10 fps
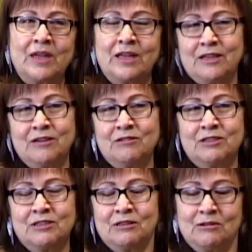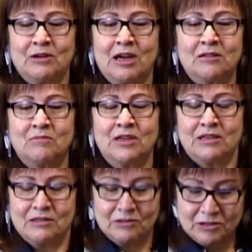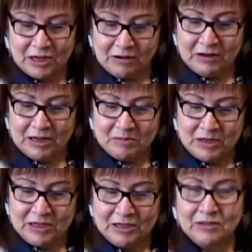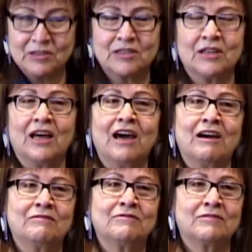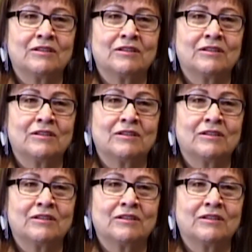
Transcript: And they used to look at me, look down at me, and they used to laugh.